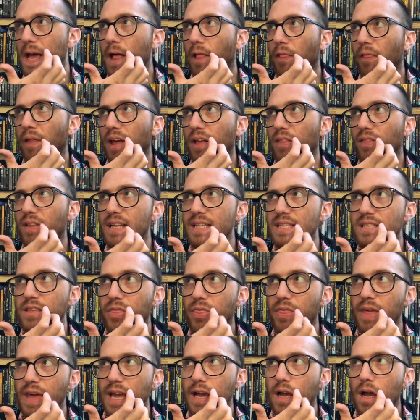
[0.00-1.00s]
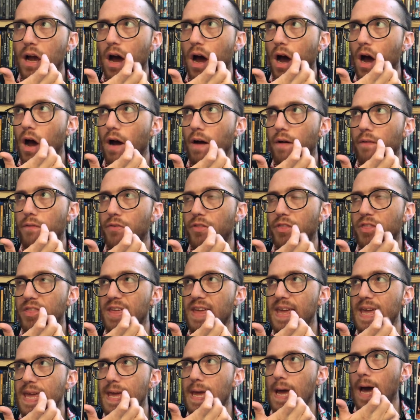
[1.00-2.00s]
Like, let's think of
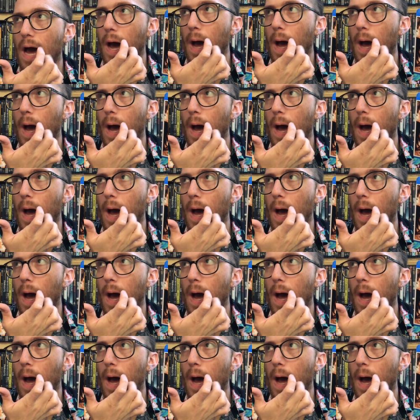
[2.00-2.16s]
the